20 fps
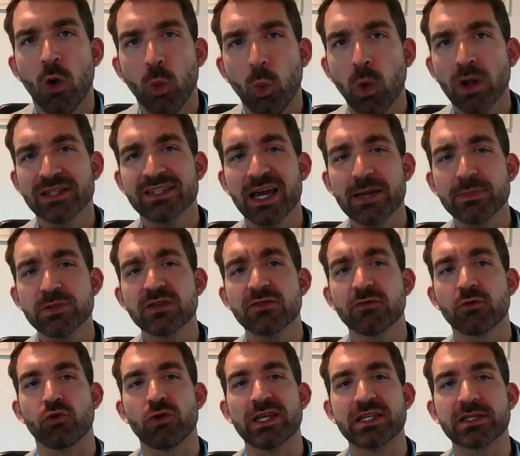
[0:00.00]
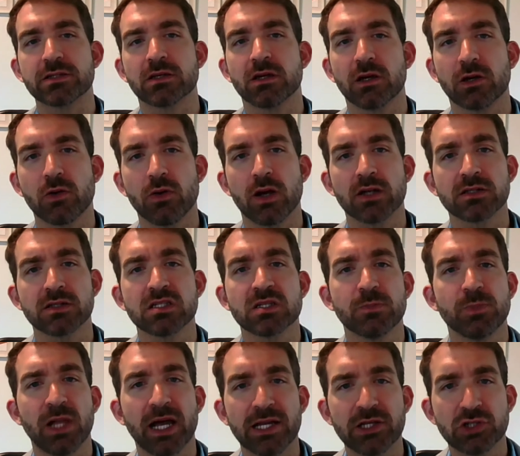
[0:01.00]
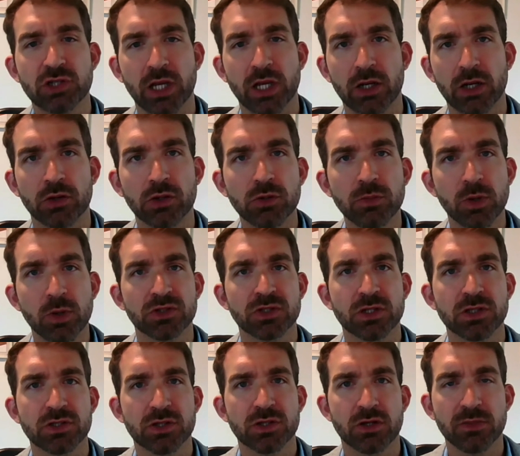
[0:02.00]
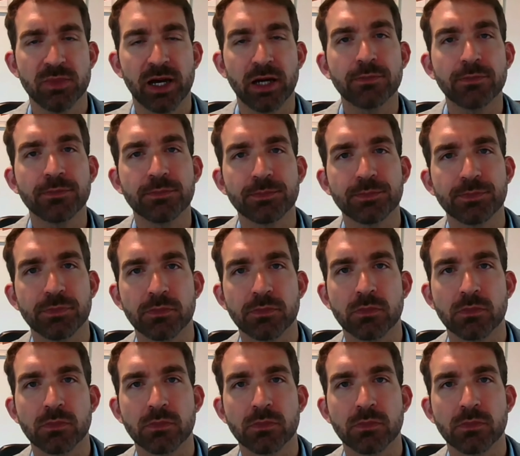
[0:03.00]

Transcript: What types of risk across the supply chain are you most concerned about?